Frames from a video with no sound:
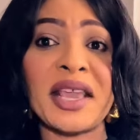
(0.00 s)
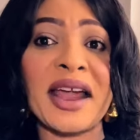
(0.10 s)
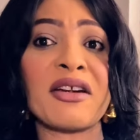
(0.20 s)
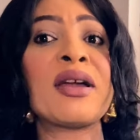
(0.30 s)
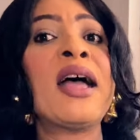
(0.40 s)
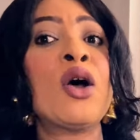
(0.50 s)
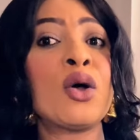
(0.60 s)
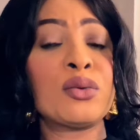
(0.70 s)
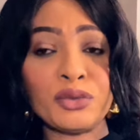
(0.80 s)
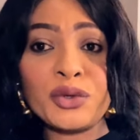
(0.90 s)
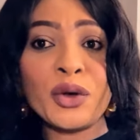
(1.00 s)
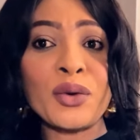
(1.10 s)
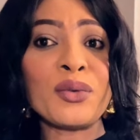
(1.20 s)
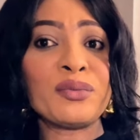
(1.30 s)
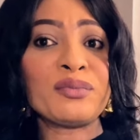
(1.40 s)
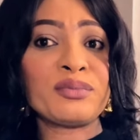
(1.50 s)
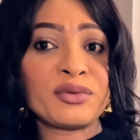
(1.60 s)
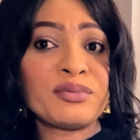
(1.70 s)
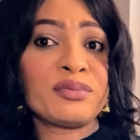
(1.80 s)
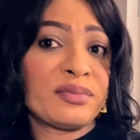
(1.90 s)
you know,
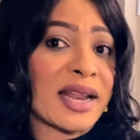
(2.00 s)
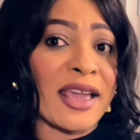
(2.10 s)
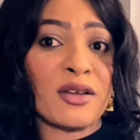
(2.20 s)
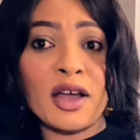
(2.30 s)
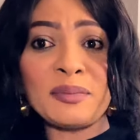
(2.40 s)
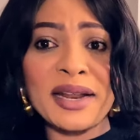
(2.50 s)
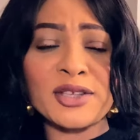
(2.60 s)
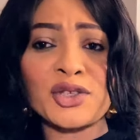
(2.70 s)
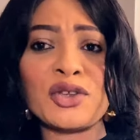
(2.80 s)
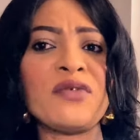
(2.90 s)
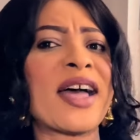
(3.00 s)
like, God bless you.